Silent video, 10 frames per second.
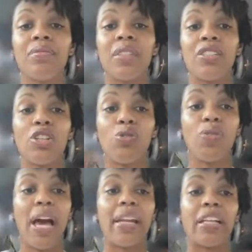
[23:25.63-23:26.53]
So you
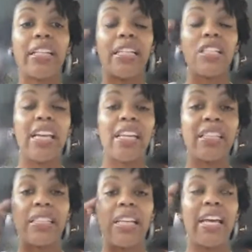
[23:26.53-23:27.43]
got to get in
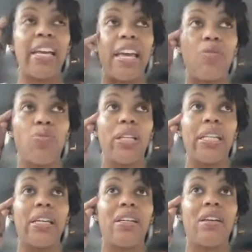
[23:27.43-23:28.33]
and
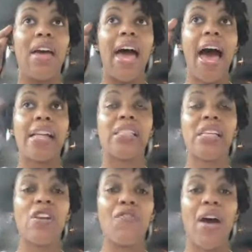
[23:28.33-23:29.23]
really
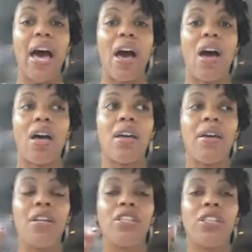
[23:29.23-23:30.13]
identify
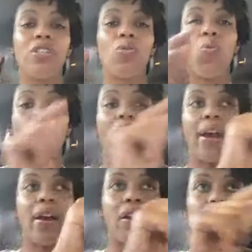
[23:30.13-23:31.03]

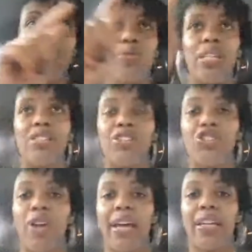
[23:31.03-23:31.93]
where you need to
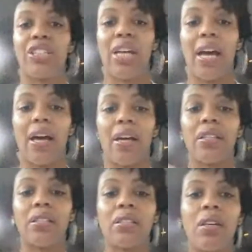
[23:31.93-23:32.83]

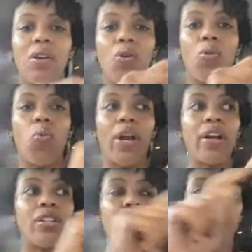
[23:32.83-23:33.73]
strategize, where
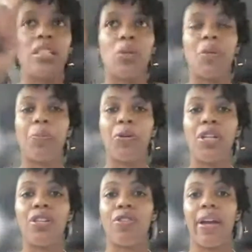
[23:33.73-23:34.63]
you need to be
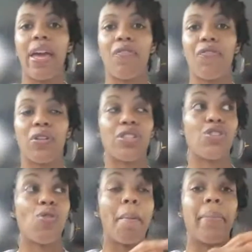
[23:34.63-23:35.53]
putting your efforts,
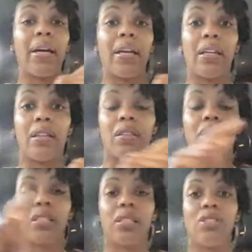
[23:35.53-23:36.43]
your money, the
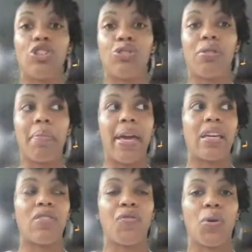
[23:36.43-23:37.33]
decisions you're
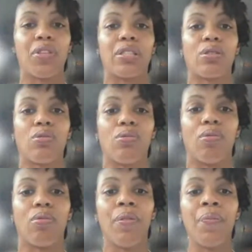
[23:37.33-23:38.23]
making for the school.